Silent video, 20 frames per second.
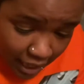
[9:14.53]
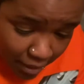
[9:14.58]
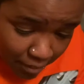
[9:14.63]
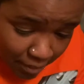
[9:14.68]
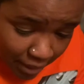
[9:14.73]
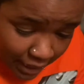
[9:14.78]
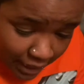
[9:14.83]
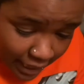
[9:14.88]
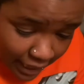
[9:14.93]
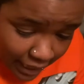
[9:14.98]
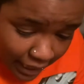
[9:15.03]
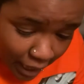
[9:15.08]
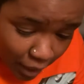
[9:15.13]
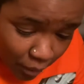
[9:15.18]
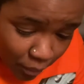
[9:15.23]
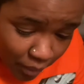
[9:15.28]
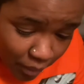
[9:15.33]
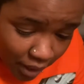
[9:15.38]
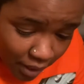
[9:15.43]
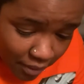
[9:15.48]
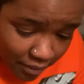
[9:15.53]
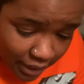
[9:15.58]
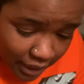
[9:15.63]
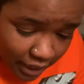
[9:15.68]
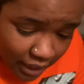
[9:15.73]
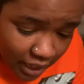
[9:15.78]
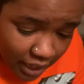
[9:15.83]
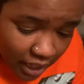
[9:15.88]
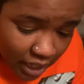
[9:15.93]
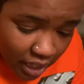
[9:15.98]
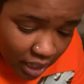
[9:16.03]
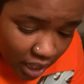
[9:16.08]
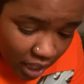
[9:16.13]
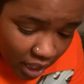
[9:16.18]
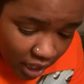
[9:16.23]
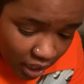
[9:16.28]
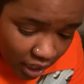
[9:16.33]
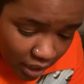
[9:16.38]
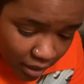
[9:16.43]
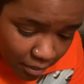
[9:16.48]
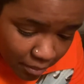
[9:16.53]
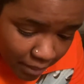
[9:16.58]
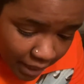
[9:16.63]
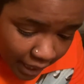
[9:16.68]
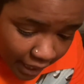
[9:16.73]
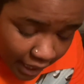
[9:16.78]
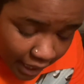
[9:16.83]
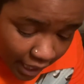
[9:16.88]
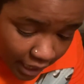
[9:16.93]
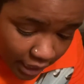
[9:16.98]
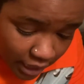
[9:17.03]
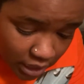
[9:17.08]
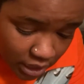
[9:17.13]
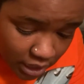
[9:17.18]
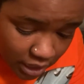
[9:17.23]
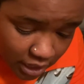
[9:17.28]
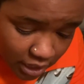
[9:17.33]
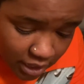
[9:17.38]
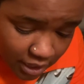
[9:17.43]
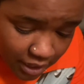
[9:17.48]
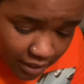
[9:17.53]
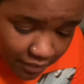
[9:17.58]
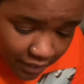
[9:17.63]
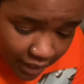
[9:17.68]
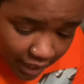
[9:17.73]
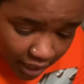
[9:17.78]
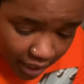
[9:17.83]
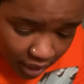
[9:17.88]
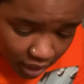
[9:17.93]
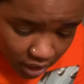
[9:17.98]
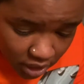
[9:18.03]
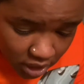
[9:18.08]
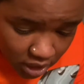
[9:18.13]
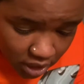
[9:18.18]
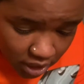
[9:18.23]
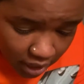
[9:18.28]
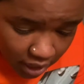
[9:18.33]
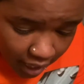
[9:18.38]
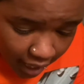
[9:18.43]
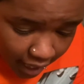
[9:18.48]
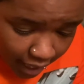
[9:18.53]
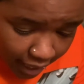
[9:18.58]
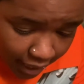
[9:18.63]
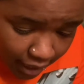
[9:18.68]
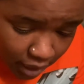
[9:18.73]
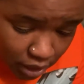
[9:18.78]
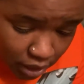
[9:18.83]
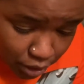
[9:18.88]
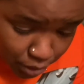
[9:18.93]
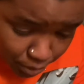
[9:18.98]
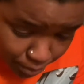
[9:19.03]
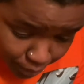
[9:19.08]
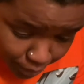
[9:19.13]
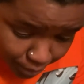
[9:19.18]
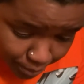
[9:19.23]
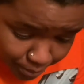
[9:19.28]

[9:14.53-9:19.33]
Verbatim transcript: my daddy got worried. And by golly, he took her to the vet and she had a tumor.